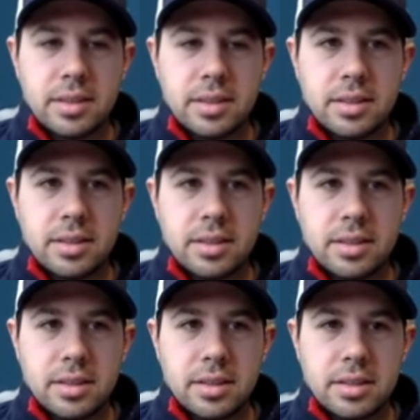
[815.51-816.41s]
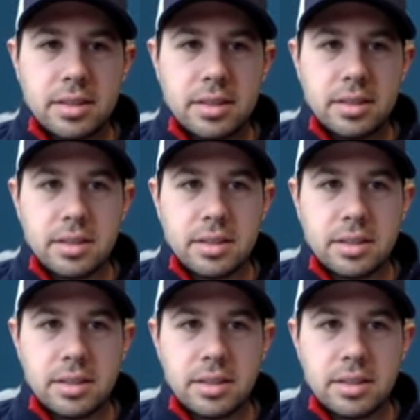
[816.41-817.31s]

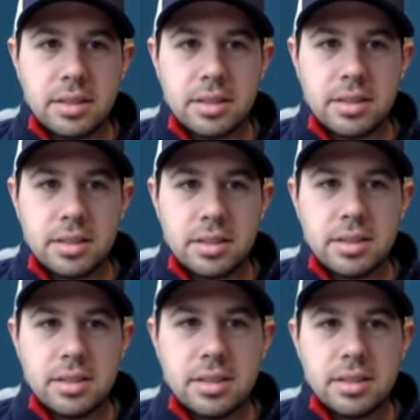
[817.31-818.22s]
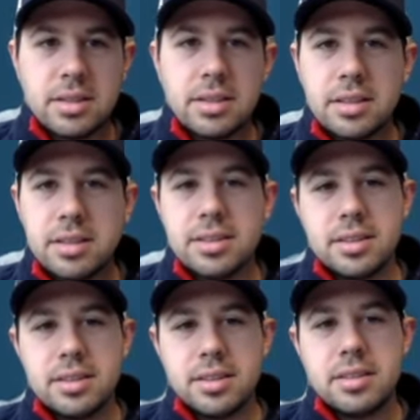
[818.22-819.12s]

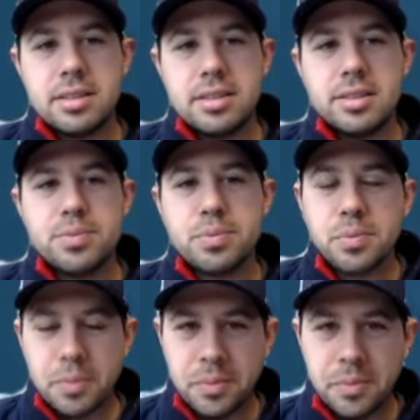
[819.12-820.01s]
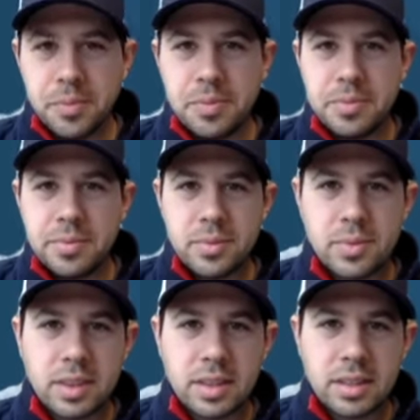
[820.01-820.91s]

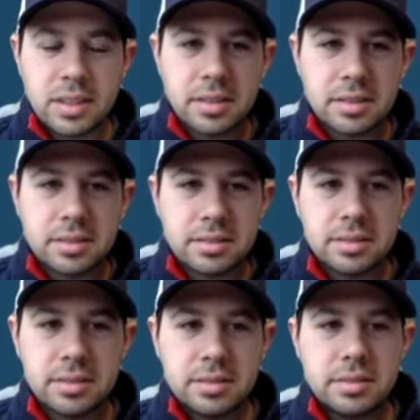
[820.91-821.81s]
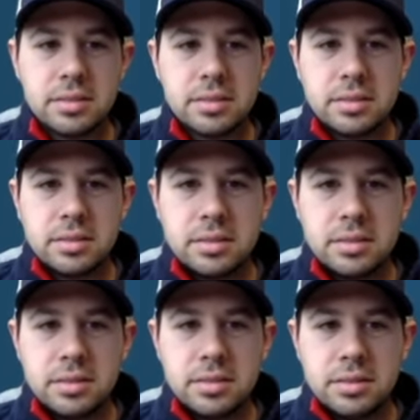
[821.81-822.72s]

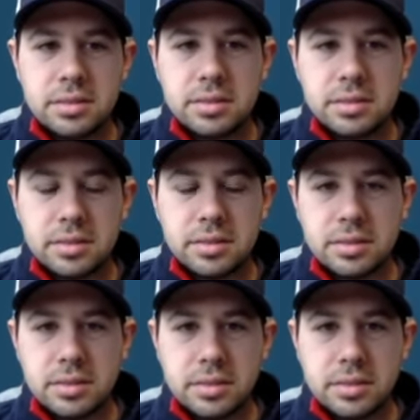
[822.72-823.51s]
(silent)